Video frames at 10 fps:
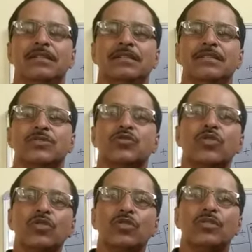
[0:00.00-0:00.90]

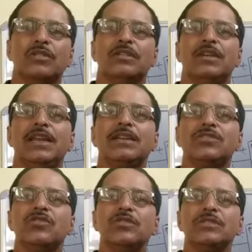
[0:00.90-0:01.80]
So
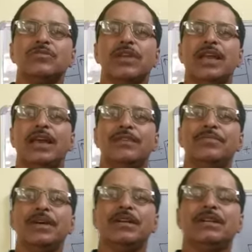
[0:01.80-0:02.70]
electrons will
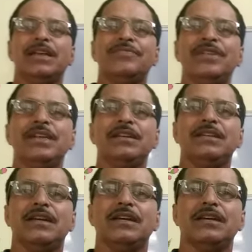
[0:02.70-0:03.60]
have a definite